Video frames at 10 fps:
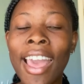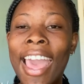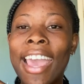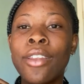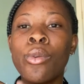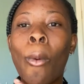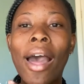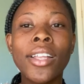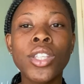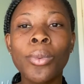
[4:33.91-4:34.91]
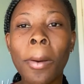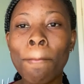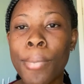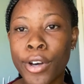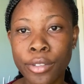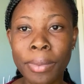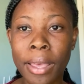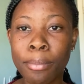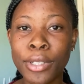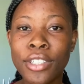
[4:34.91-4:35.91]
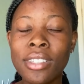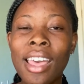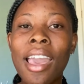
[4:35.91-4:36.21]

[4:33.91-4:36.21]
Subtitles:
and while doing past papers,